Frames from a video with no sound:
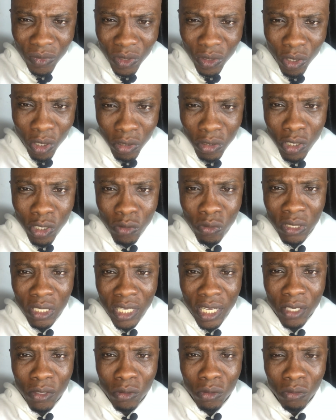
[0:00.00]
doctors will
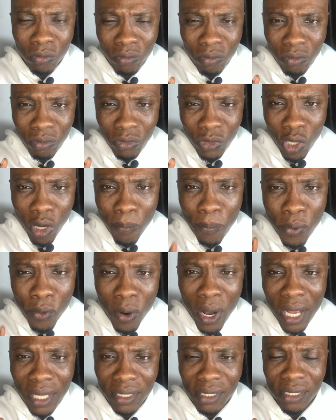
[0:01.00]
tell you, don't put
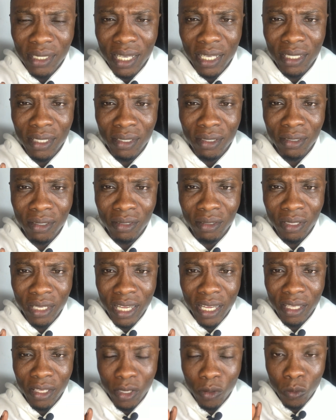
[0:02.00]
hand inside
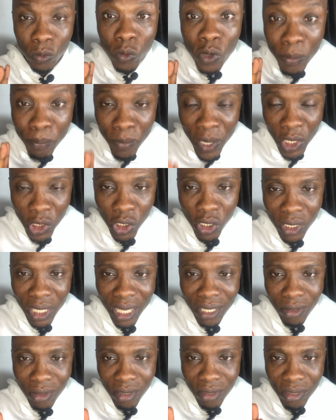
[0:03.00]
we make sure
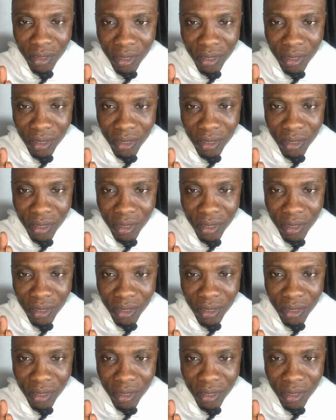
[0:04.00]
that